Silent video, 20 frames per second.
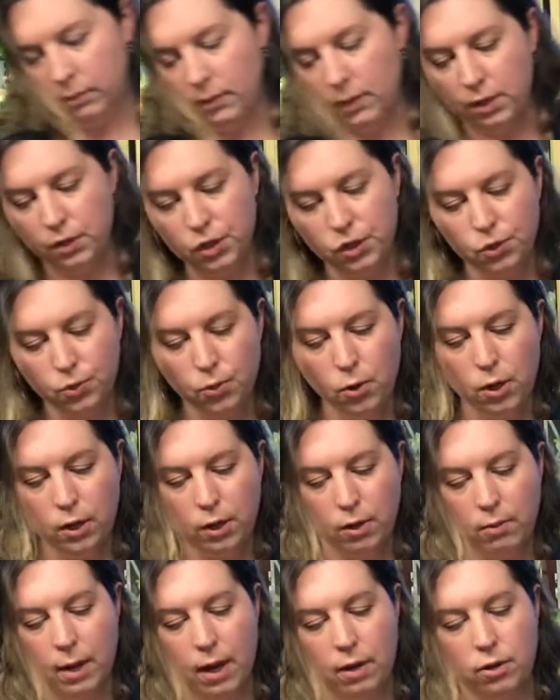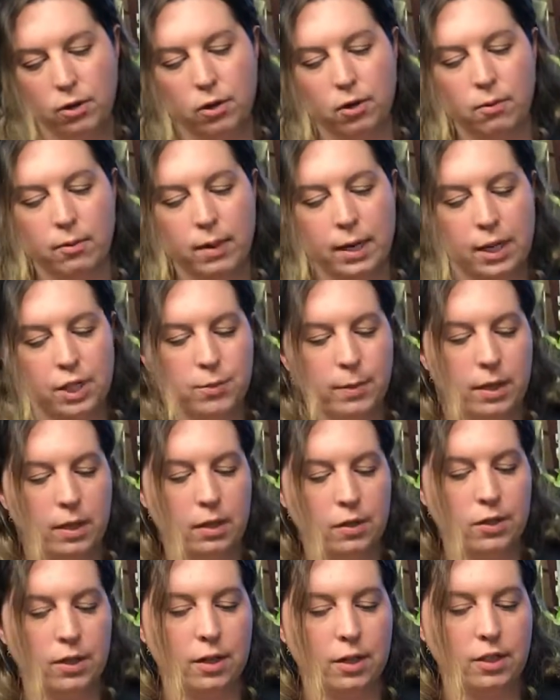And just work around your
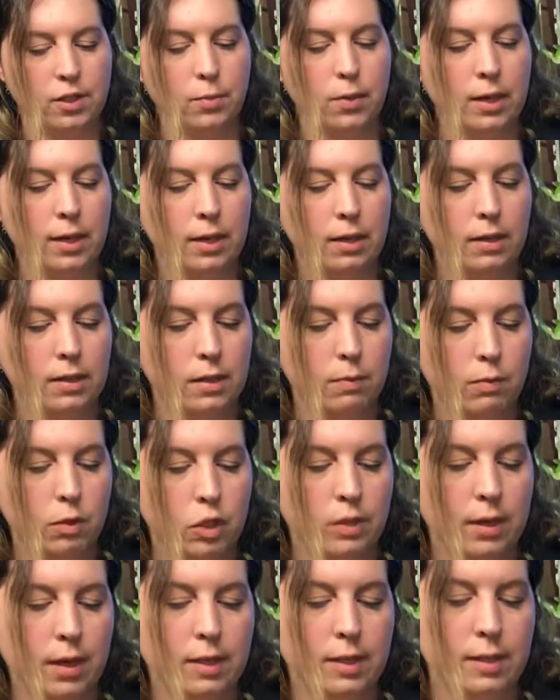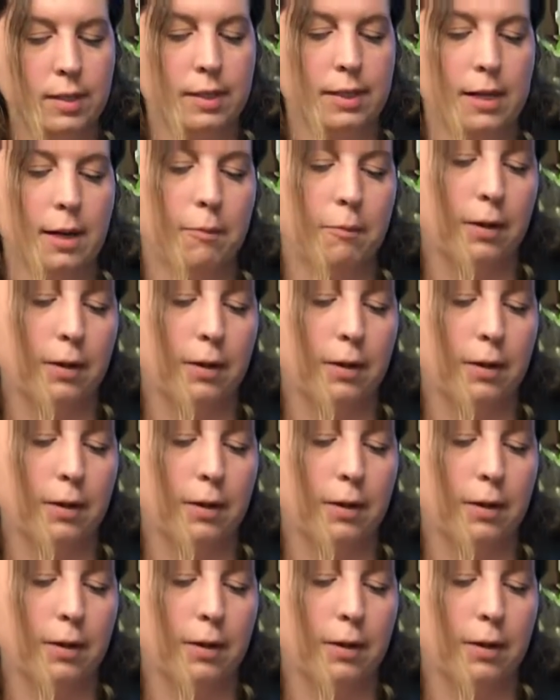arrangement, start to step